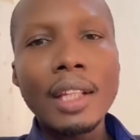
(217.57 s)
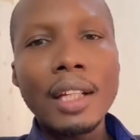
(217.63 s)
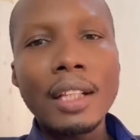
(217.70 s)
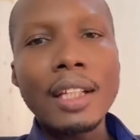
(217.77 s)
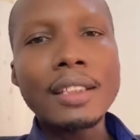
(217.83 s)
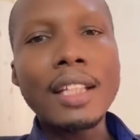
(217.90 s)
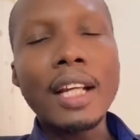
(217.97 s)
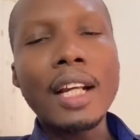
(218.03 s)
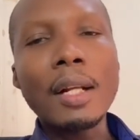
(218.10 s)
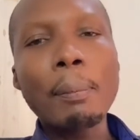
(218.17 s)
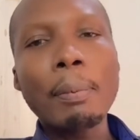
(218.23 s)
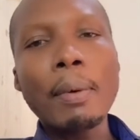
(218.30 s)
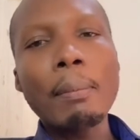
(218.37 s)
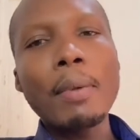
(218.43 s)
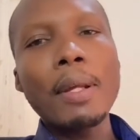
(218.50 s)
The
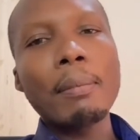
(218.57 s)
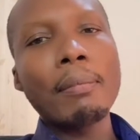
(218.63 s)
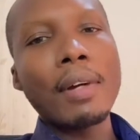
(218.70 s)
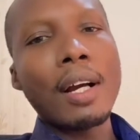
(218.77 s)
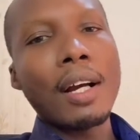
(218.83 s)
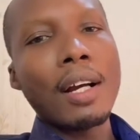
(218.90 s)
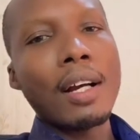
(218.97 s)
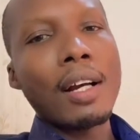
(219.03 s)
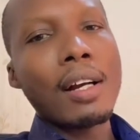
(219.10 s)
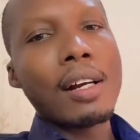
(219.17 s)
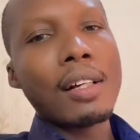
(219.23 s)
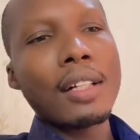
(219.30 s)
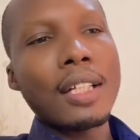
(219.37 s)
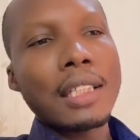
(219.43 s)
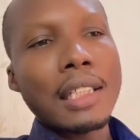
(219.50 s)
second problem
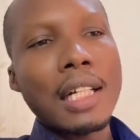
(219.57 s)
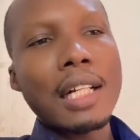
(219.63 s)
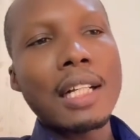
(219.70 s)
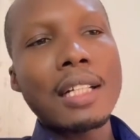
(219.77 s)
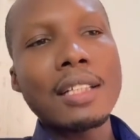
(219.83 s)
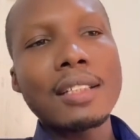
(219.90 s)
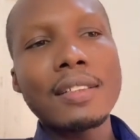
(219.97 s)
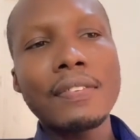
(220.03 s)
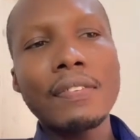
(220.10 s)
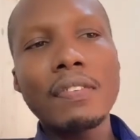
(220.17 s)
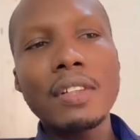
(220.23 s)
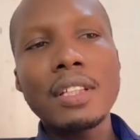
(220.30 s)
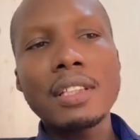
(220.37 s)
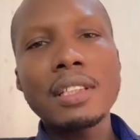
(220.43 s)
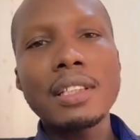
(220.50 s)
data analysts
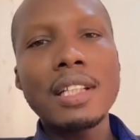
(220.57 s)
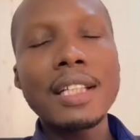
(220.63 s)
face,